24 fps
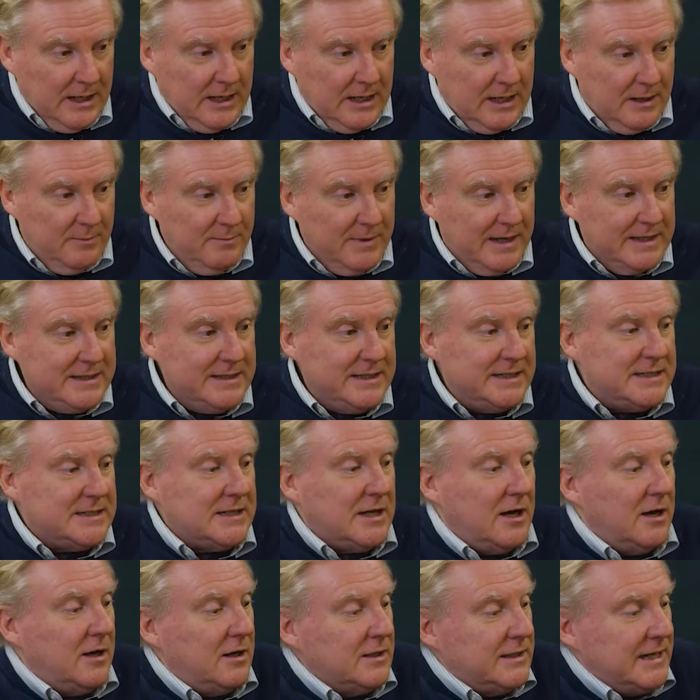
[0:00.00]
And this
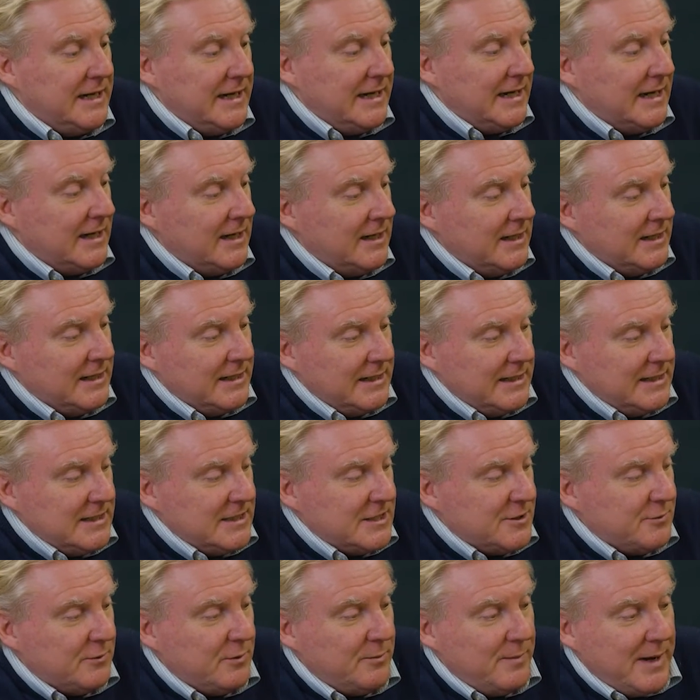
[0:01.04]
card here is
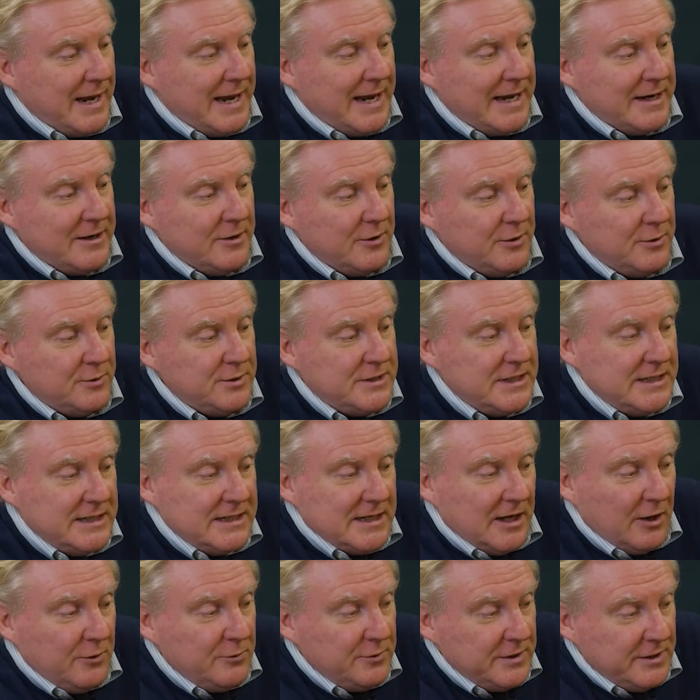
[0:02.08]
to a man who did
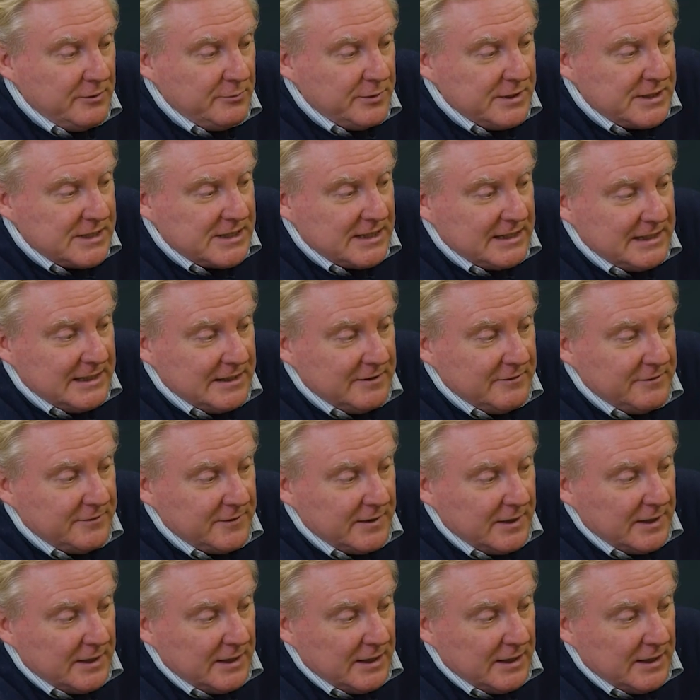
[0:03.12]
only receive